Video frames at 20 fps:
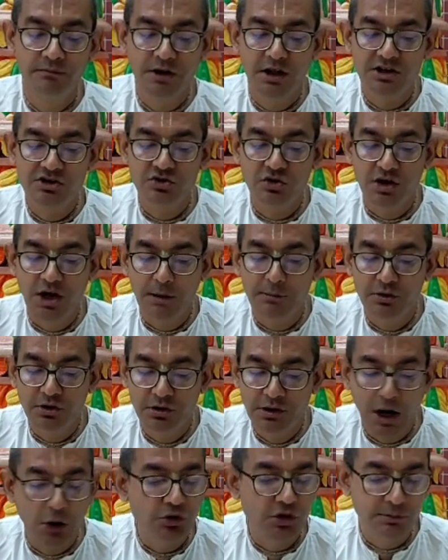There is no
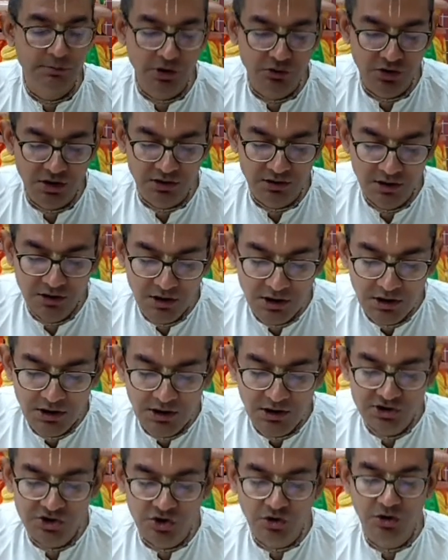doubt about it.
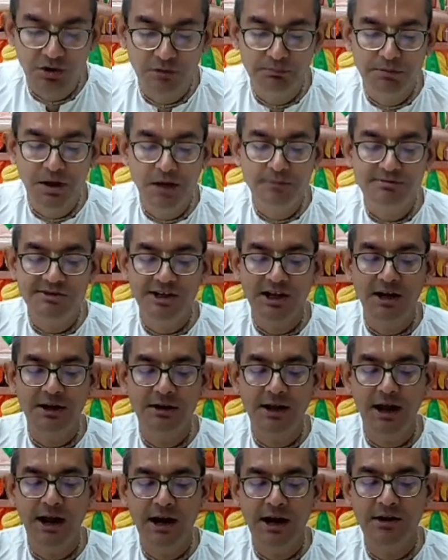So
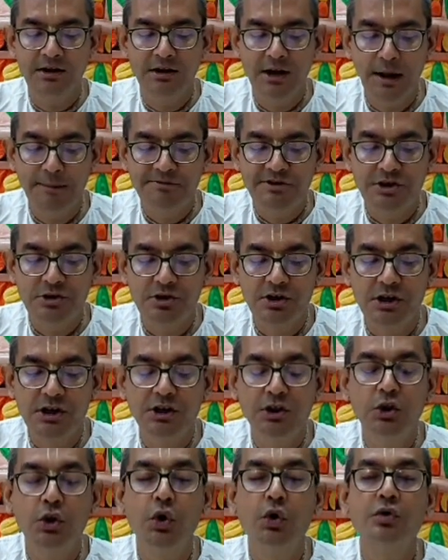Bhimsen had absolutely
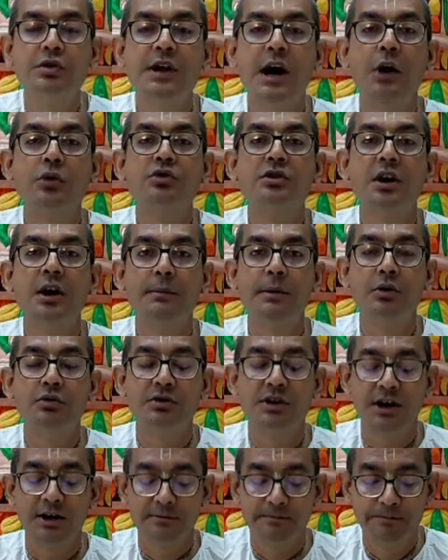no doubt
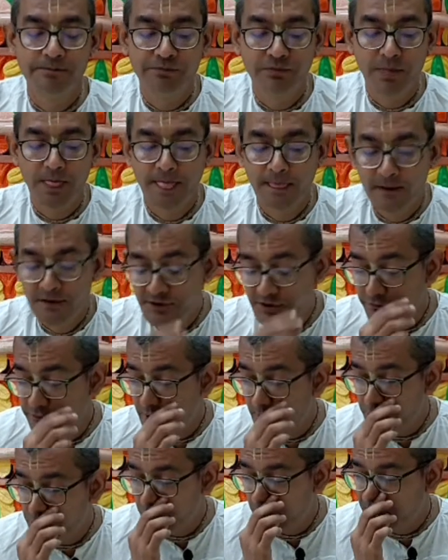about that. So
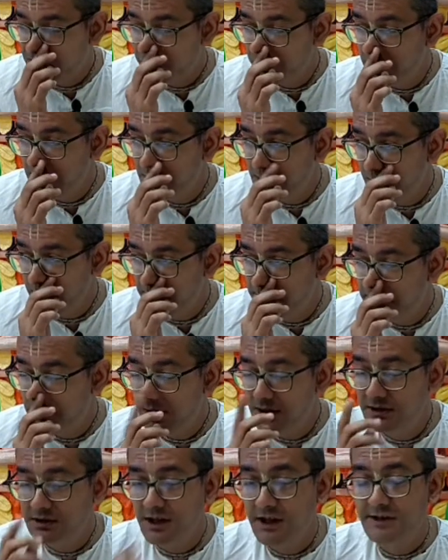we have to actually learn
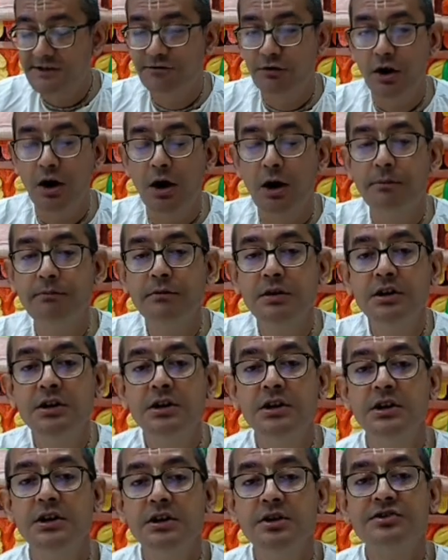many things from
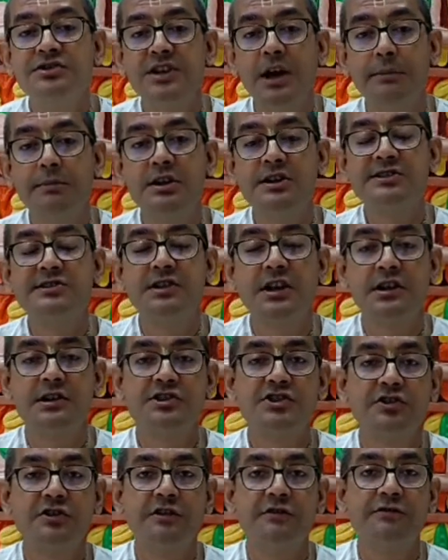Jaimini's
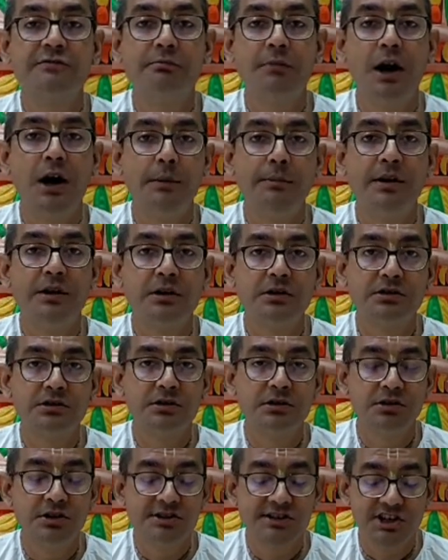narration of Mahabharata,
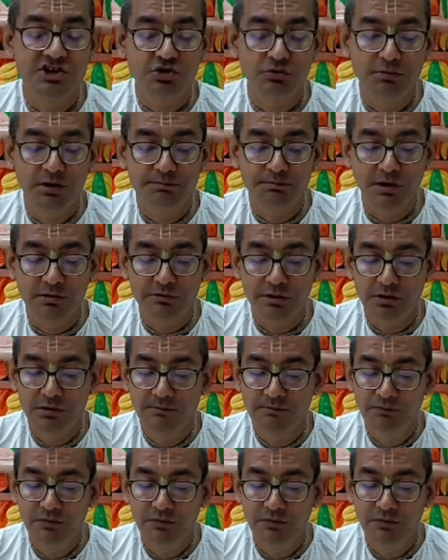this Ashwamedh Parva.